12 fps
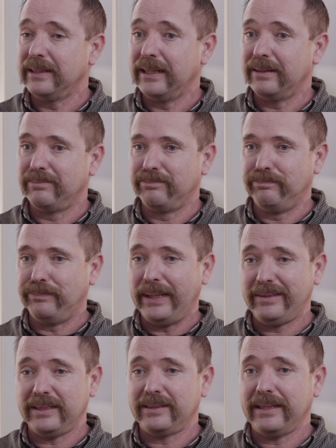And that
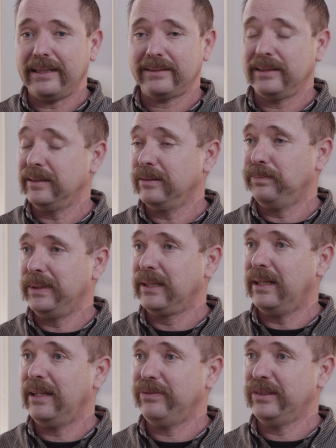basic tactic has
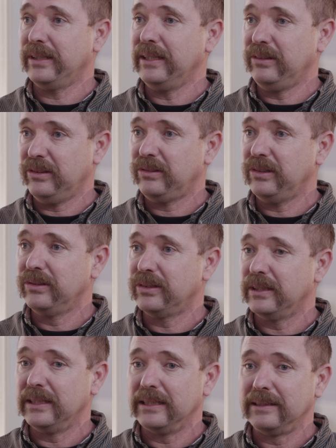been glyphosate, just
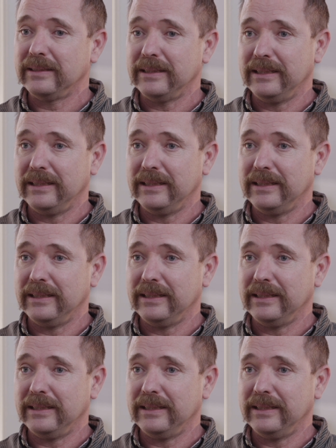using it.